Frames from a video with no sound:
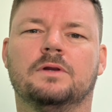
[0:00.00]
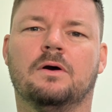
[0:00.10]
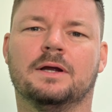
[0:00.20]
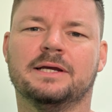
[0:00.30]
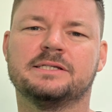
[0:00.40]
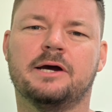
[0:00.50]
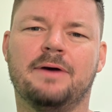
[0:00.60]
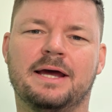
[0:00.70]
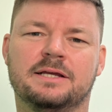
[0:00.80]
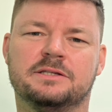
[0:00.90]
All right, let's go
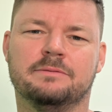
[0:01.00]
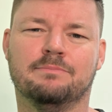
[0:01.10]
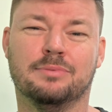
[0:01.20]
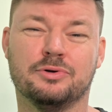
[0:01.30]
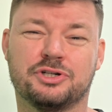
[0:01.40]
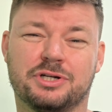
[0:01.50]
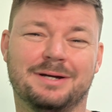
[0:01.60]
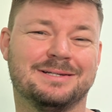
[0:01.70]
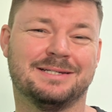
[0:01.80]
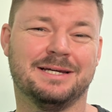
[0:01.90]
out into the bush
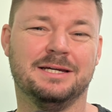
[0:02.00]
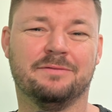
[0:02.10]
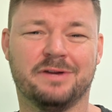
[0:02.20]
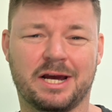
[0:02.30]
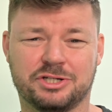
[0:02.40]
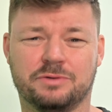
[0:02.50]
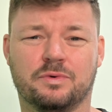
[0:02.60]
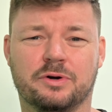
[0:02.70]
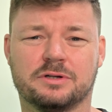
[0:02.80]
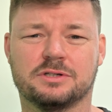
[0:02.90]
and see if it actually
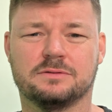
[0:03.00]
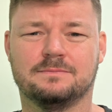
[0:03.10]
works.